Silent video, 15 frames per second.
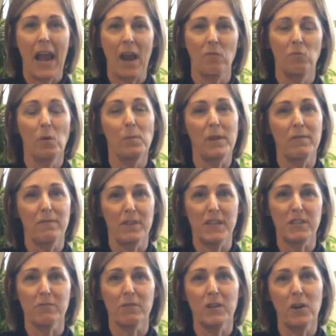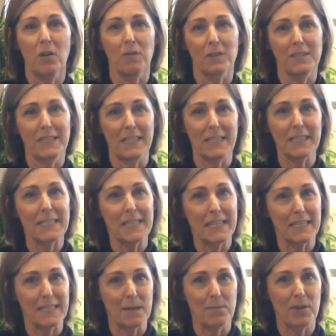and we'll be featuring over 60
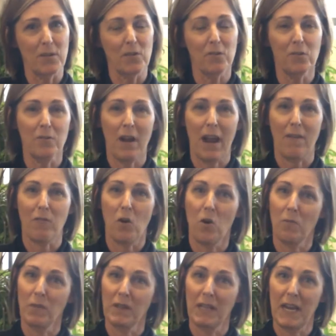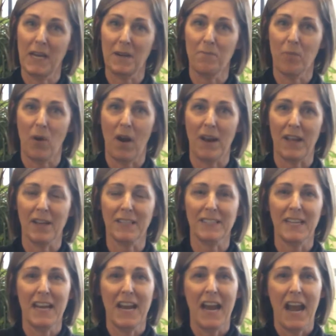exhibitors who have home-related
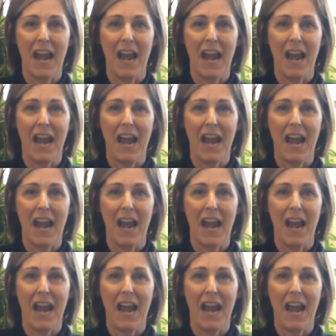products,